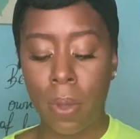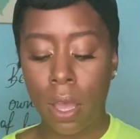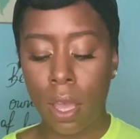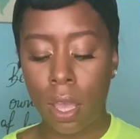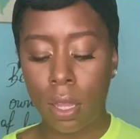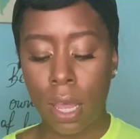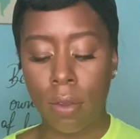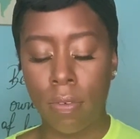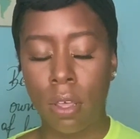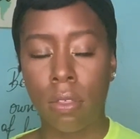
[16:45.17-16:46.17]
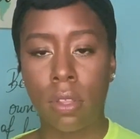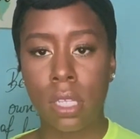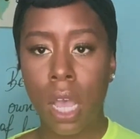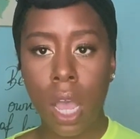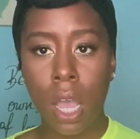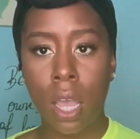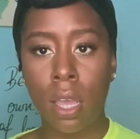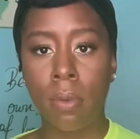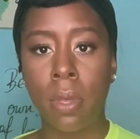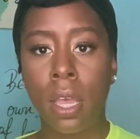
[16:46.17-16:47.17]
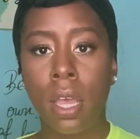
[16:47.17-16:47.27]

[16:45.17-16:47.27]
But like with time